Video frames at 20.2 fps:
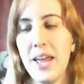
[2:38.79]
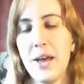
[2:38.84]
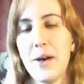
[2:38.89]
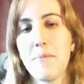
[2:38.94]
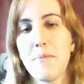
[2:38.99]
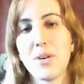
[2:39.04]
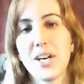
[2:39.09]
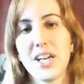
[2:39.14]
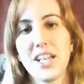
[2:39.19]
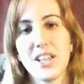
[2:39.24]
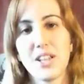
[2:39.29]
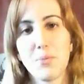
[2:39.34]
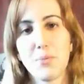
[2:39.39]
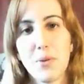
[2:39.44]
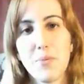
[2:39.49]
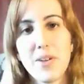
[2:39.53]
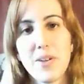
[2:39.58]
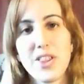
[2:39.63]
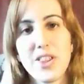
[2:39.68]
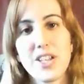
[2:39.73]
but the
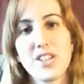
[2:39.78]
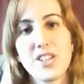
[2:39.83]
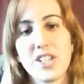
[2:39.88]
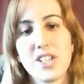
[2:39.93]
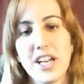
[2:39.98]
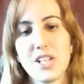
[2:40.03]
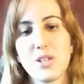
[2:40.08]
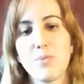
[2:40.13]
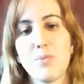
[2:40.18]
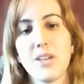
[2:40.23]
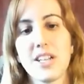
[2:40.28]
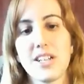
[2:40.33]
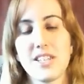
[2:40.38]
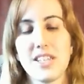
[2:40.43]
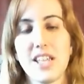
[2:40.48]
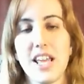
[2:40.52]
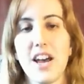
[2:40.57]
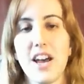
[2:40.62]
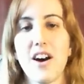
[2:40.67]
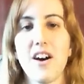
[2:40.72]
Prometheans are nice because
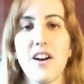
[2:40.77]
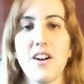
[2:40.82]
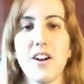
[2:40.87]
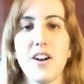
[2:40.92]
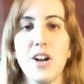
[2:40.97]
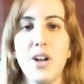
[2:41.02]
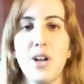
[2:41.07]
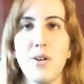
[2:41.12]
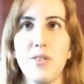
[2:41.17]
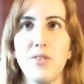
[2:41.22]
they are